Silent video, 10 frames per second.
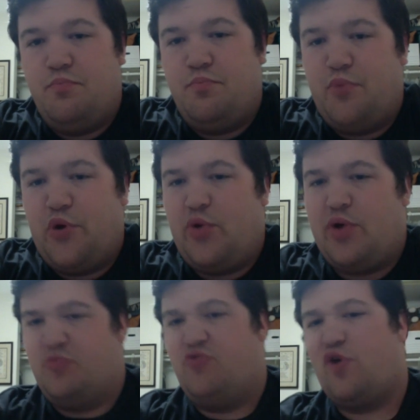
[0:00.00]
But I want
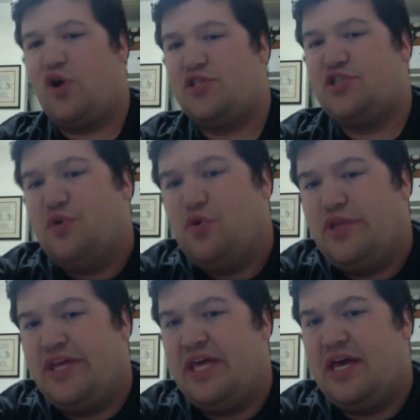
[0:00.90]
to move on to
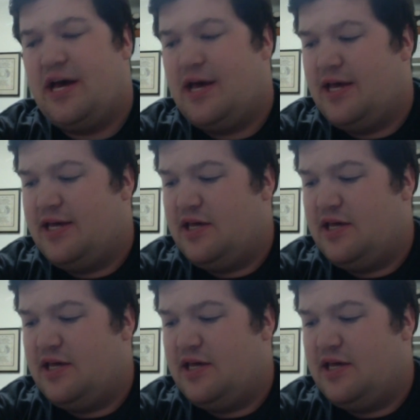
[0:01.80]
the